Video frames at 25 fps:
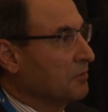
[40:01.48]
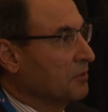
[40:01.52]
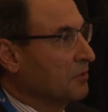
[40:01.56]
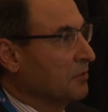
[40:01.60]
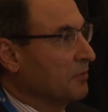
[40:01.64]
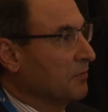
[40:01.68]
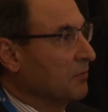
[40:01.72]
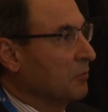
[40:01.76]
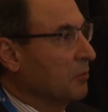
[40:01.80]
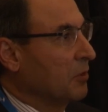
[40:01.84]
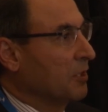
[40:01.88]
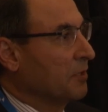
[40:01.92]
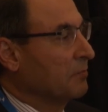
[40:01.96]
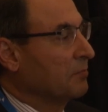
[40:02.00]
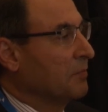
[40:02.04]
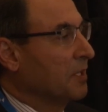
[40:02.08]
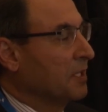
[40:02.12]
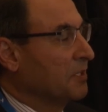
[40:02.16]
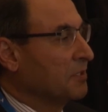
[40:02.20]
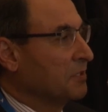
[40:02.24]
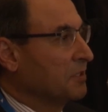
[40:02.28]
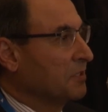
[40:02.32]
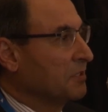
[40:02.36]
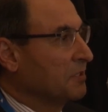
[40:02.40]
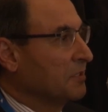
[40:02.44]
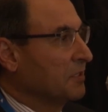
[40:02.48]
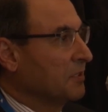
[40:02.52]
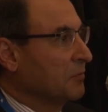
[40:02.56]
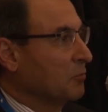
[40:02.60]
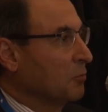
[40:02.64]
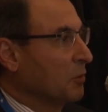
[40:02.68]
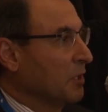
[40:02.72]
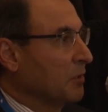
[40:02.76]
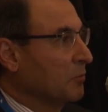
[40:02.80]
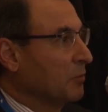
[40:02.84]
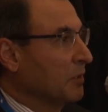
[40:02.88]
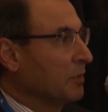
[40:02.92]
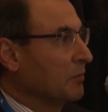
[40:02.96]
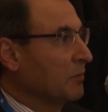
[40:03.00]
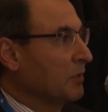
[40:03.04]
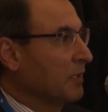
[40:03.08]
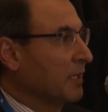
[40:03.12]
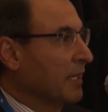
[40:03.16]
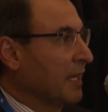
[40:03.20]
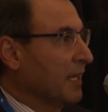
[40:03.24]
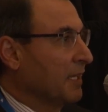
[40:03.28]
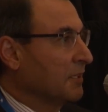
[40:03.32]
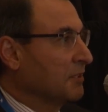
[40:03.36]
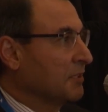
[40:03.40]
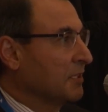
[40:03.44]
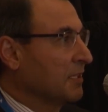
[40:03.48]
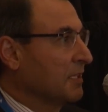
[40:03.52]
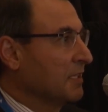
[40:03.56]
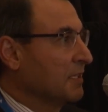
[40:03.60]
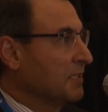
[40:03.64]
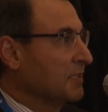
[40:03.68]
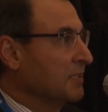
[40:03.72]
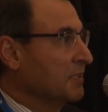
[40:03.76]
of what measures and when we will actually